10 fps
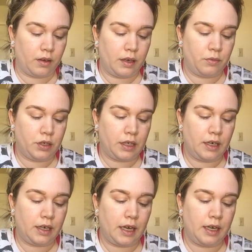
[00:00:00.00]
And I'm just
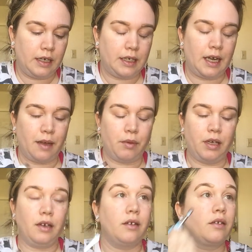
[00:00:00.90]
gonna kind of dab
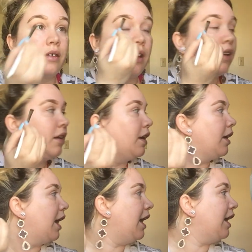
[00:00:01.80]
it.
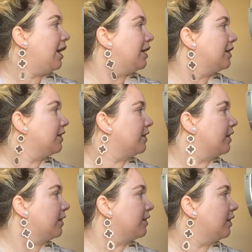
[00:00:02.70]
Hey,
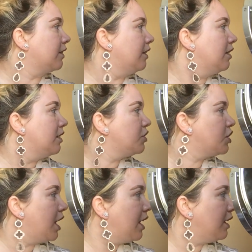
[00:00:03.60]

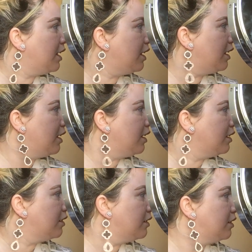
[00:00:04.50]

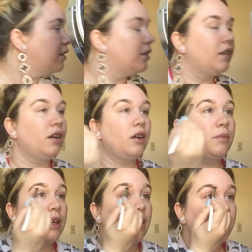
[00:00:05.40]
Shala! Oh
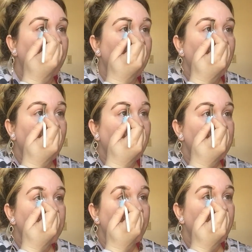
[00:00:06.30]
my God, my cat
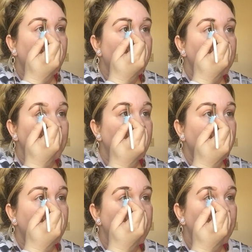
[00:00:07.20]
is trying to get into the
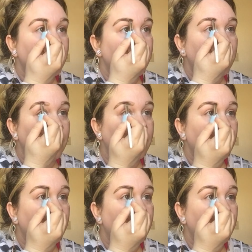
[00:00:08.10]
kitchen